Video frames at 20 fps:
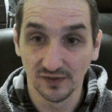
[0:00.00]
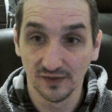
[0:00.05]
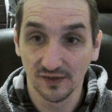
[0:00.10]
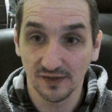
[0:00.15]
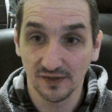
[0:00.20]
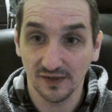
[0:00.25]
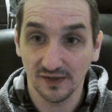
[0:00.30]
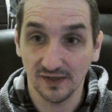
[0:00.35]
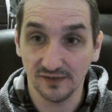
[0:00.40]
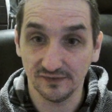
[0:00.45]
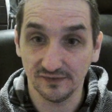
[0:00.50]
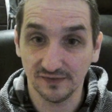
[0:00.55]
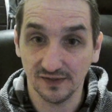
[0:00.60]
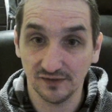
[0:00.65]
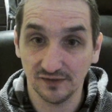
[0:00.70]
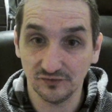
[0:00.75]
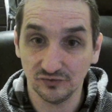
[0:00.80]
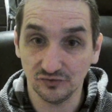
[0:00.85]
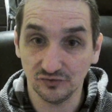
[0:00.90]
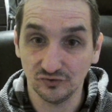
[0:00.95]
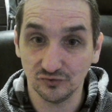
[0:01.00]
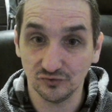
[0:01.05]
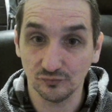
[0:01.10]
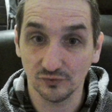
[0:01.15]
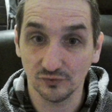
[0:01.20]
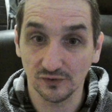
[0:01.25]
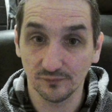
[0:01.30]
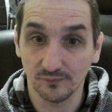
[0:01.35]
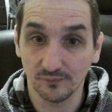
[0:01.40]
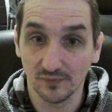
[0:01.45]
and then you
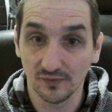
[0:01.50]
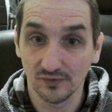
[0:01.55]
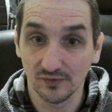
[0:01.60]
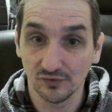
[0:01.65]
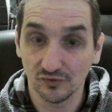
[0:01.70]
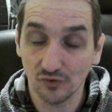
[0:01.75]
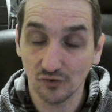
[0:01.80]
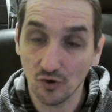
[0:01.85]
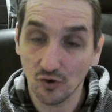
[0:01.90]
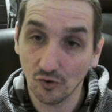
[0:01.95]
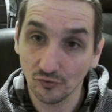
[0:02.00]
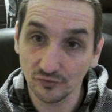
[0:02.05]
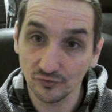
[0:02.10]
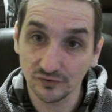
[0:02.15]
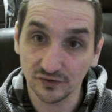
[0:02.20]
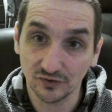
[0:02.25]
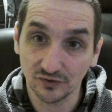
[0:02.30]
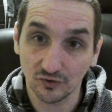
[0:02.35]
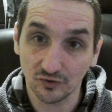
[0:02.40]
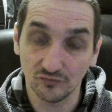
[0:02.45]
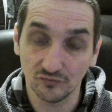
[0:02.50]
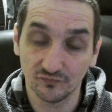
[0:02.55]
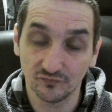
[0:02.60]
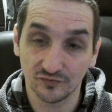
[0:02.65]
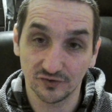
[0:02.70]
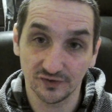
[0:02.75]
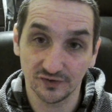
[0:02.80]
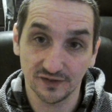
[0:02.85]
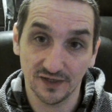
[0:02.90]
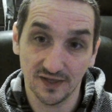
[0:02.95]
will only
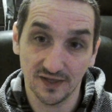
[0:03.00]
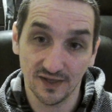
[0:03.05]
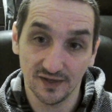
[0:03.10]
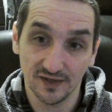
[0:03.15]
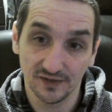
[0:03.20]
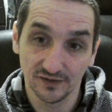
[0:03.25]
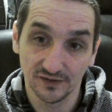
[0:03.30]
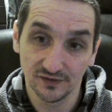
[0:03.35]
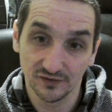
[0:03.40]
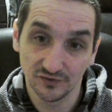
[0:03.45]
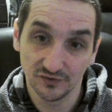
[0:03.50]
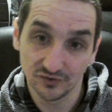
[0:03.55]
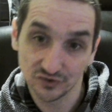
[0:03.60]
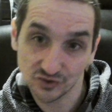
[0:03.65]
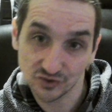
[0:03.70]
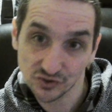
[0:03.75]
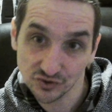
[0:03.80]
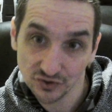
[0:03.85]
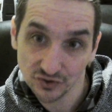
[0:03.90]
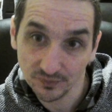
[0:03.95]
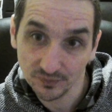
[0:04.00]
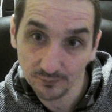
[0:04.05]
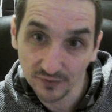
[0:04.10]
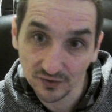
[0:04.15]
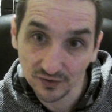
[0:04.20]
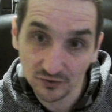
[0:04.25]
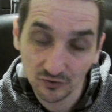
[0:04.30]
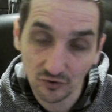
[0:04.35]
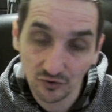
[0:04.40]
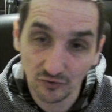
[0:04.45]
cover the
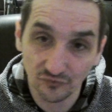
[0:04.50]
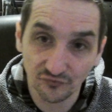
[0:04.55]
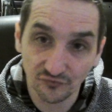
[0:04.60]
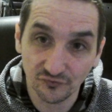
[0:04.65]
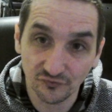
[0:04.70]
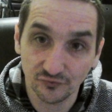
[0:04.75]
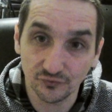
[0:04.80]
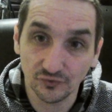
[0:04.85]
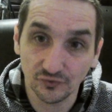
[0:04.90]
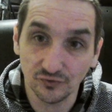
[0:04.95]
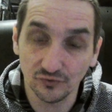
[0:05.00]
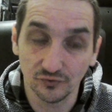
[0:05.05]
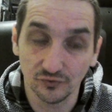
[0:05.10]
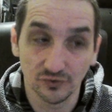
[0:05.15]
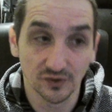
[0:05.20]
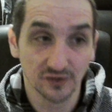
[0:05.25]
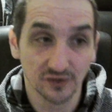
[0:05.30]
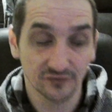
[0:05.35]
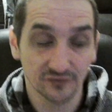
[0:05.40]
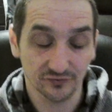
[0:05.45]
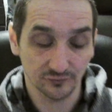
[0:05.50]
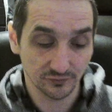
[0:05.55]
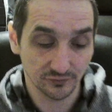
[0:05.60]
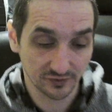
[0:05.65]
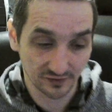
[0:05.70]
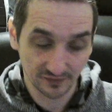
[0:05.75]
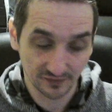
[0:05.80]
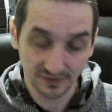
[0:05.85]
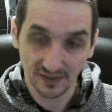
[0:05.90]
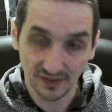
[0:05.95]
shipping cost to you. So you
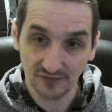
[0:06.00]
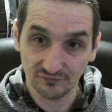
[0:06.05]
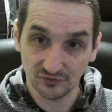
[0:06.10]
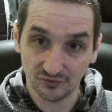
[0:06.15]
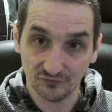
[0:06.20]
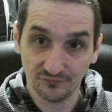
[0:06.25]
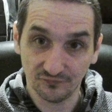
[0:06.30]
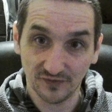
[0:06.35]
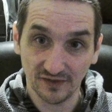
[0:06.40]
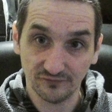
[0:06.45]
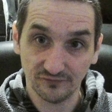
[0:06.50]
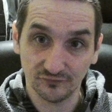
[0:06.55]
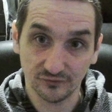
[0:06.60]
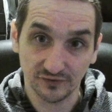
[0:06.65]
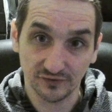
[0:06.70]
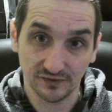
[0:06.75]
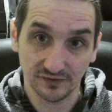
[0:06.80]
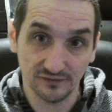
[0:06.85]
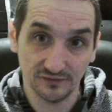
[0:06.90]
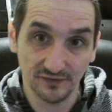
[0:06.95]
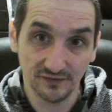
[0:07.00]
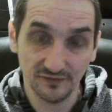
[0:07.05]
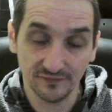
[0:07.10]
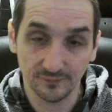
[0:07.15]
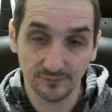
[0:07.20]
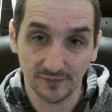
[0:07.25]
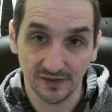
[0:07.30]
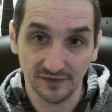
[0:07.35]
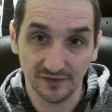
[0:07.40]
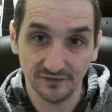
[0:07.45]
can gather 5 to 10
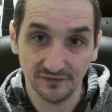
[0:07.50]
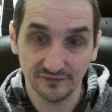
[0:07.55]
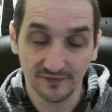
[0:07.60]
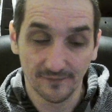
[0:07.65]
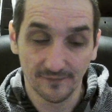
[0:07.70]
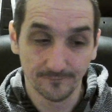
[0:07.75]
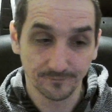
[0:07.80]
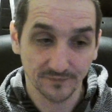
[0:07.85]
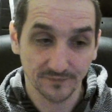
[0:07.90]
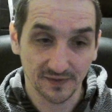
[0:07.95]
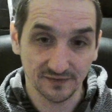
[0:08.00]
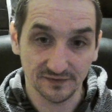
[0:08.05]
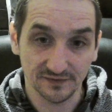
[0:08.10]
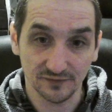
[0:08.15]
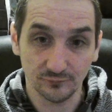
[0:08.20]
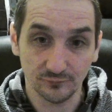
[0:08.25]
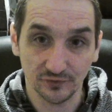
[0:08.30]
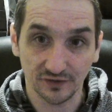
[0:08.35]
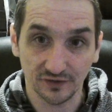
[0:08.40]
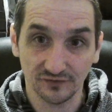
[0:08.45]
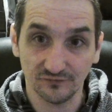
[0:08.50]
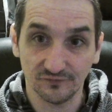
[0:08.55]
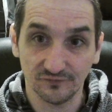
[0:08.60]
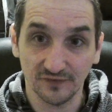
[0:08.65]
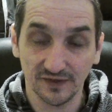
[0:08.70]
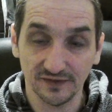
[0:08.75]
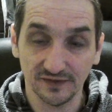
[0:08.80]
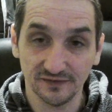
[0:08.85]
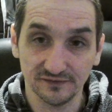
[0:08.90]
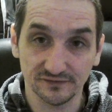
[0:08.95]
displays, and then we can
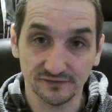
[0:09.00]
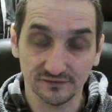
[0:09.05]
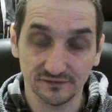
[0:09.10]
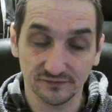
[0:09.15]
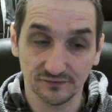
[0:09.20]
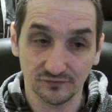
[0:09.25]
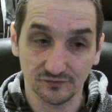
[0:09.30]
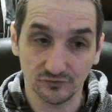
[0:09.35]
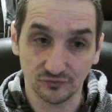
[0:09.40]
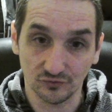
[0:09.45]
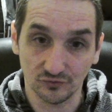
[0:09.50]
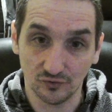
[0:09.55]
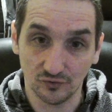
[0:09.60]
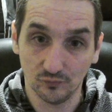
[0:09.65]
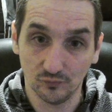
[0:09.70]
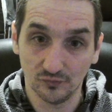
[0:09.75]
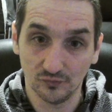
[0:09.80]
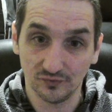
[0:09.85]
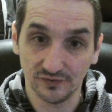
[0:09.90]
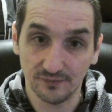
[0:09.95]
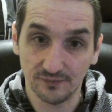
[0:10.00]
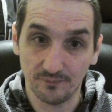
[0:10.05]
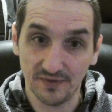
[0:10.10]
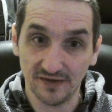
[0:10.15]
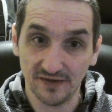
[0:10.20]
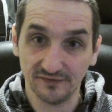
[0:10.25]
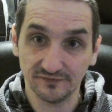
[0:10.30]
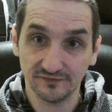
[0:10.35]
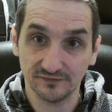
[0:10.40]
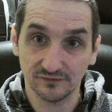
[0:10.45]
find, you know, the
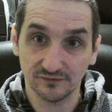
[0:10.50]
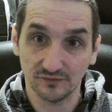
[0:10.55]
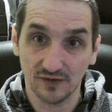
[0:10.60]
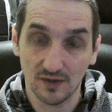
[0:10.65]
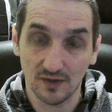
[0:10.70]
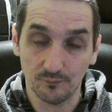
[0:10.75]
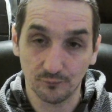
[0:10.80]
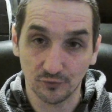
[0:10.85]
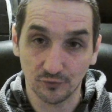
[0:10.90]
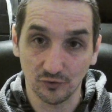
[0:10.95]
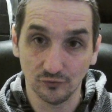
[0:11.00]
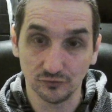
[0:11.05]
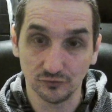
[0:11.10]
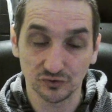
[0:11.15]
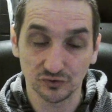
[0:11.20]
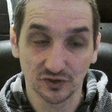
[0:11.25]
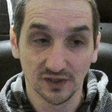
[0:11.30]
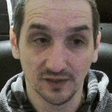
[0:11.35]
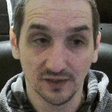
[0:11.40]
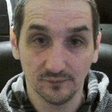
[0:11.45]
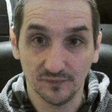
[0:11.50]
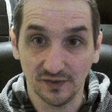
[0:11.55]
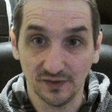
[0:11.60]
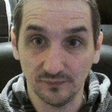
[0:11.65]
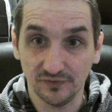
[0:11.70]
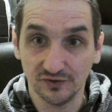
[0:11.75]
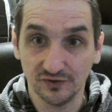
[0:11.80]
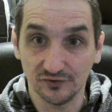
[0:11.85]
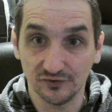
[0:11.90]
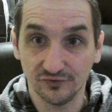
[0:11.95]
best approach.
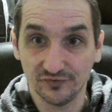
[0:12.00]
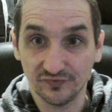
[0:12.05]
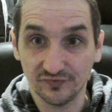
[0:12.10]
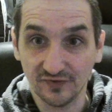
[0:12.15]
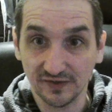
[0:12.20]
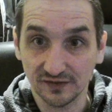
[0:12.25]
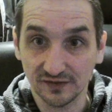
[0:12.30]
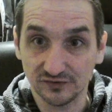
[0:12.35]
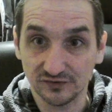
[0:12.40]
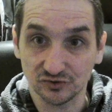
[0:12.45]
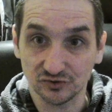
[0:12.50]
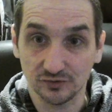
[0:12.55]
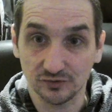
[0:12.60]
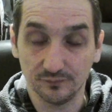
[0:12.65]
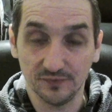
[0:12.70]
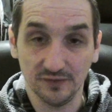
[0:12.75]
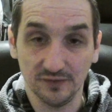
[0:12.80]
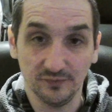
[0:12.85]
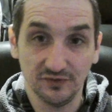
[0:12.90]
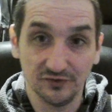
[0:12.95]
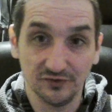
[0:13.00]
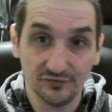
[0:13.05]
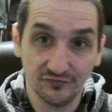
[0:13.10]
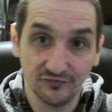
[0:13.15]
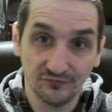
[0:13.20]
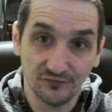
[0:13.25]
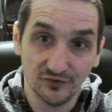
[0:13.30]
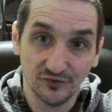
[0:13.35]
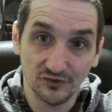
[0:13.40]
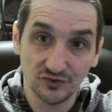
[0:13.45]
Maybe there is second shop, maybe there is
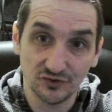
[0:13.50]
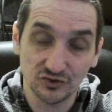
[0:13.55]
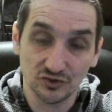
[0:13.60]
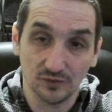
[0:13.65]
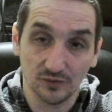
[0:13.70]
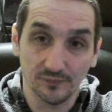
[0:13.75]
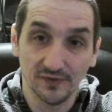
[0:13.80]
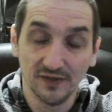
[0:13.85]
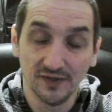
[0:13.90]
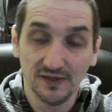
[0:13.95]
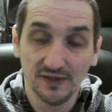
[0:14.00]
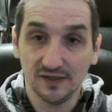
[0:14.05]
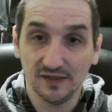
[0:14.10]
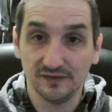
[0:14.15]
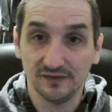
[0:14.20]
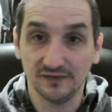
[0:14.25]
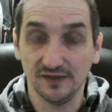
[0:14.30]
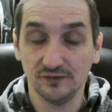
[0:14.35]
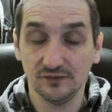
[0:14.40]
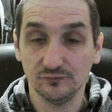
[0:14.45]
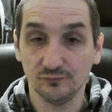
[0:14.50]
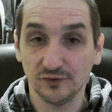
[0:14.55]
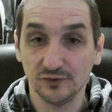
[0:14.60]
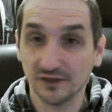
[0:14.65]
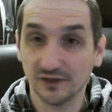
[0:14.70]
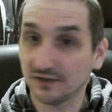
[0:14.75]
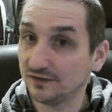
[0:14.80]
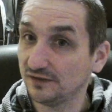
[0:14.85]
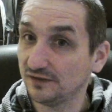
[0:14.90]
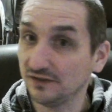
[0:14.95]
third shop, and then we
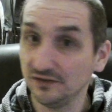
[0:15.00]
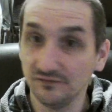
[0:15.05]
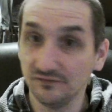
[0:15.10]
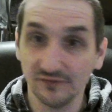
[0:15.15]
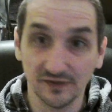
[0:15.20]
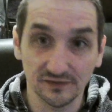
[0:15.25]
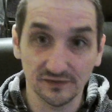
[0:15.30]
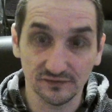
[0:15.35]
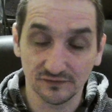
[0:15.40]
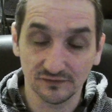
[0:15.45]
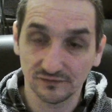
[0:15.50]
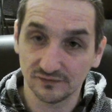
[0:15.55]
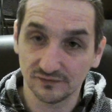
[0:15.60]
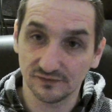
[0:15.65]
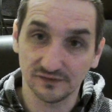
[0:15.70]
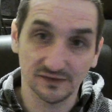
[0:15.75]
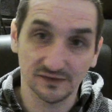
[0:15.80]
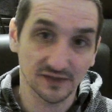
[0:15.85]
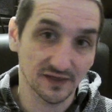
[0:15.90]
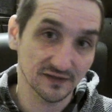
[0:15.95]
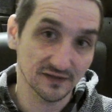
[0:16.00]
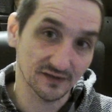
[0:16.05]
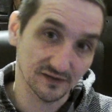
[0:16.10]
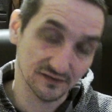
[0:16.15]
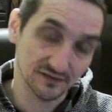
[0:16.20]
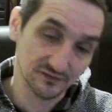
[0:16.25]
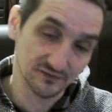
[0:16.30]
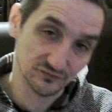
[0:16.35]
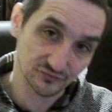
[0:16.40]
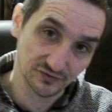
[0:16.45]
can even get
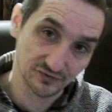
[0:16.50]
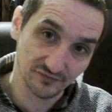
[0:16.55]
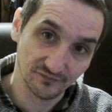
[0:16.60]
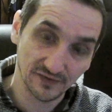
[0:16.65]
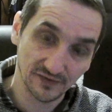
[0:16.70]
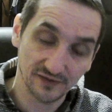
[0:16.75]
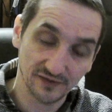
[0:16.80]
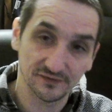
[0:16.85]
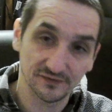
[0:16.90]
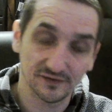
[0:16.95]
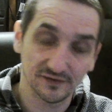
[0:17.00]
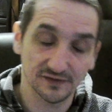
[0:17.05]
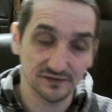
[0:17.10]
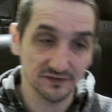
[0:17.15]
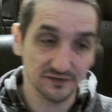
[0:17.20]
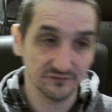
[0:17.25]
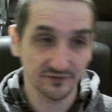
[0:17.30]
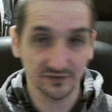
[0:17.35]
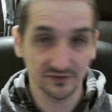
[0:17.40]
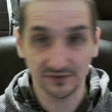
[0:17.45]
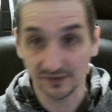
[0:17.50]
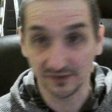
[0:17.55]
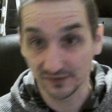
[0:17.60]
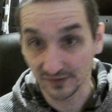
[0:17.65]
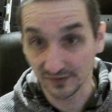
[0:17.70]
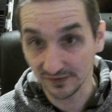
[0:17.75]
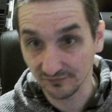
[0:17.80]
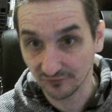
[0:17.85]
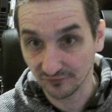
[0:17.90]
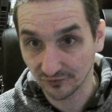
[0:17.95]
into the van and even
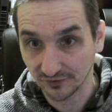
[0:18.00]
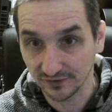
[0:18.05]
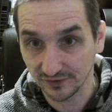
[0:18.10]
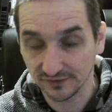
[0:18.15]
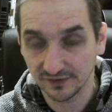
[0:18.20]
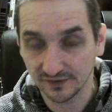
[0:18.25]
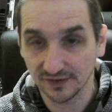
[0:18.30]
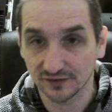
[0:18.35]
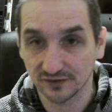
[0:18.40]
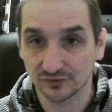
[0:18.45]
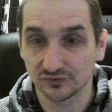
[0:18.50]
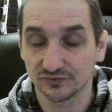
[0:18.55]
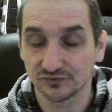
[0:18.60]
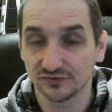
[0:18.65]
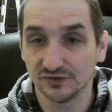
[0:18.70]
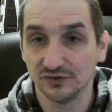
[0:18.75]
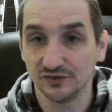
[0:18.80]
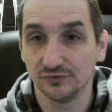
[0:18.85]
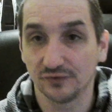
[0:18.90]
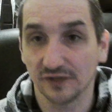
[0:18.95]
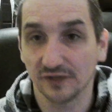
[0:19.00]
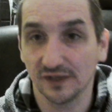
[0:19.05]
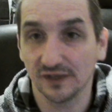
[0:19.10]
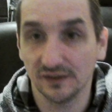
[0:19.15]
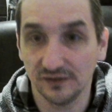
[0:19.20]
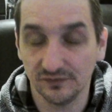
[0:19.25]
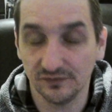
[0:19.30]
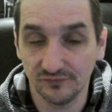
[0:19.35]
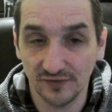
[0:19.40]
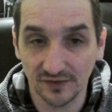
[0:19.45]
deliver it across the UK
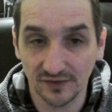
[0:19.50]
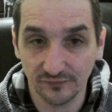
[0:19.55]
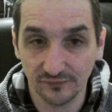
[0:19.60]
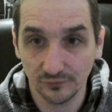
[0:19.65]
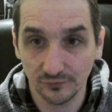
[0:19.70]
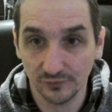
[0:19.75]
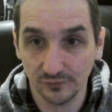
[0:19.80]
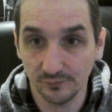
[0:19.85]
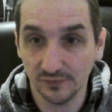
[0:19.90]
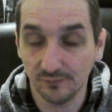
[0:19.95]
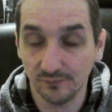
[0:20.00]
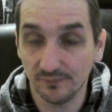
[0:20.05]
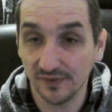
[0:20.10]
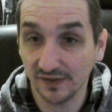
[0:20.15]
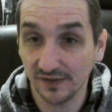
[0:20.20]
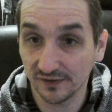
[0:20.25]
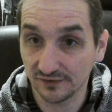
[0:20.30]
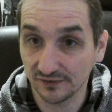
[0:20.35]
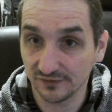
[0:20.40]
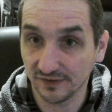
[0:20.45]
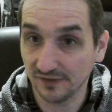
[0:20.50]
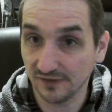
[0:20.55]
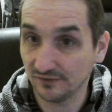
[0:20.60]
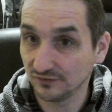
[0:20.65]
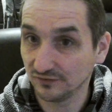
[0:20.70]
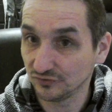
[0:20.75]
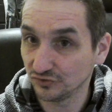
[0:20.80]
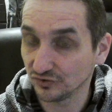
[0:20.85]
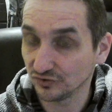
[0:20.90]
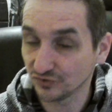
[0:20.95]
if that will be better than
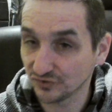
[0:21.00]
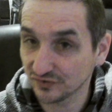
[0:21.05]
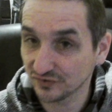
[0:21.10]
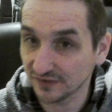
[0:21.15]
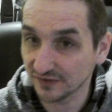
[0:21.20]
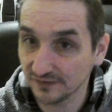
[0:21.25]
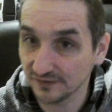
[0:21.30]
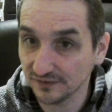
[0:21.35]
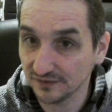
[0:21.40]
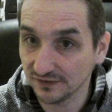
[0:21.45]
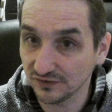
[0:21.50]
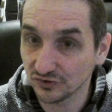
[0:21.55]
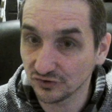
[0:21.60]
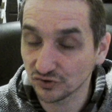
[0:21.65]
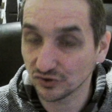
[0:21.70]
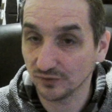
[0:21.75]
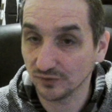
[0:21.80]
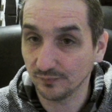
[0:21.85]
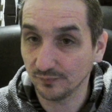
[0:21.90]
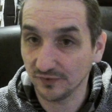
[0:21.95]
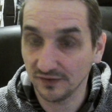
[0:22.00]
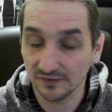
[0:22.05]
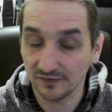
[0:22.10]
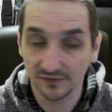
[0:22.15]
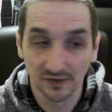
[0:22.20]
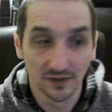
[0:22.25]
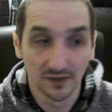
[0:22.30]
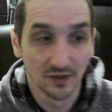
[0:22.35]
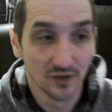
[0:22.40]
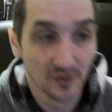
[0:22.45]
just sending it, shipping
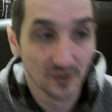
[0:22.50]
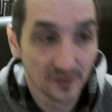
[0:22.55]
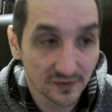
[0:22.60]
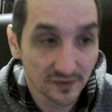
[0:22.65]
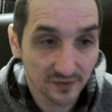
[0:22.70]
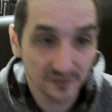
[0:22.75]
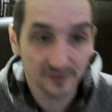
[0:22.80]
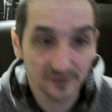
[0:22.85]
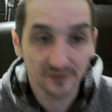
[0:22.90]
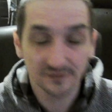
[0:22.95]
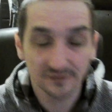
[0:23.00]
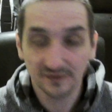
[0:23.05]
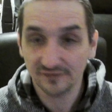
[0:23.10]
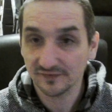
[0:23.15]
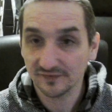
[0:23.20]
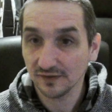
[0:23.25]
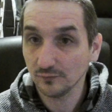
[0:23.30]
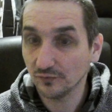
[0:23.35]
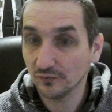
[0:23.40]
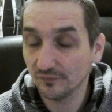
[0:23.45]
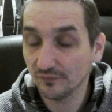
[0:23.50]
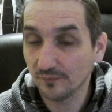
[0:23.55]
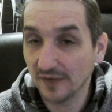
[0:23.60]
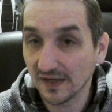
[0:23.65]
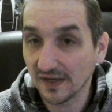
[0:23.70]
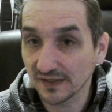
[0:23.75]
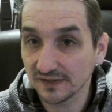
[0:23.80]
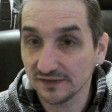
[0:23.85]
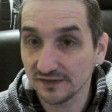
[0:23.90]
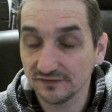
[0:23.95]
it. The same with
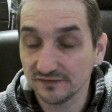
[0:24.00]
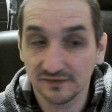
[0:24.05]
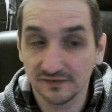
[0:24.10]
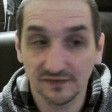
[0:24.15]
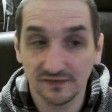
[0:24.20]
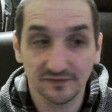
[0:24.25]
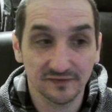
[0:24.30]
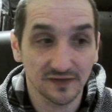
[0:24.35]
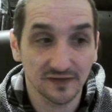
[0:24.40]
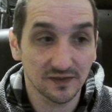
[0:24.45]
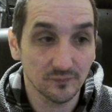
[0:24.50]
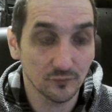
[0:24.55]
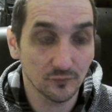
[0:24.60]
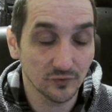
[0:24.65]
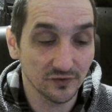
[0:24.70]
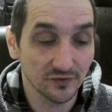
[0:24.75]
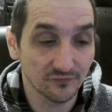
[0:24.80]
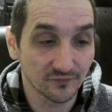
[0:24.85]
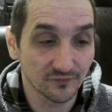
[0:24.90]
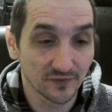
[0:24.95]
backlights, the same with